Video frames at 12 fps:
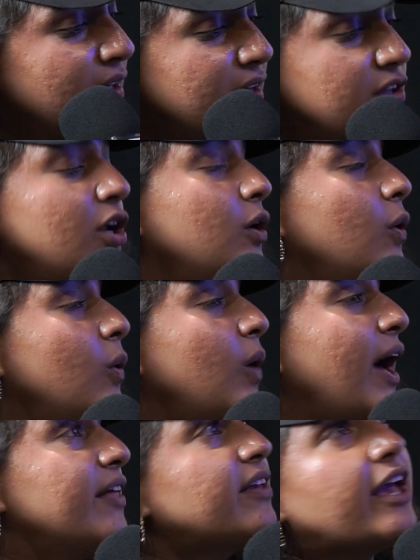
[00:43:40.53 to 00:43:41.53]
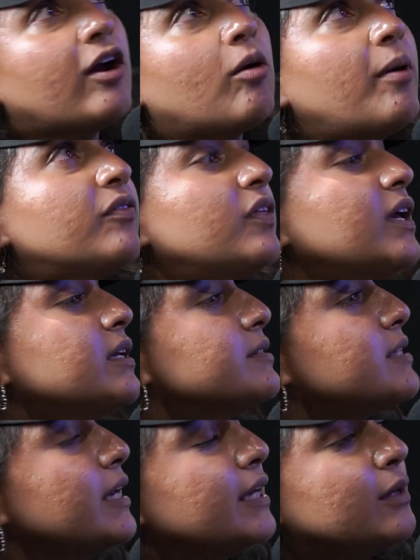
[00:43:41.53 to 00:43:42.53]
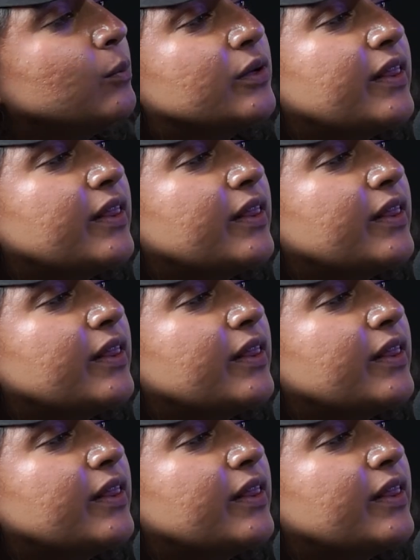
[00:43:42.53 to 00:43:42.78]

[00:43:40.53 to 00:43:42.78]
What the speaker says: I care about things like where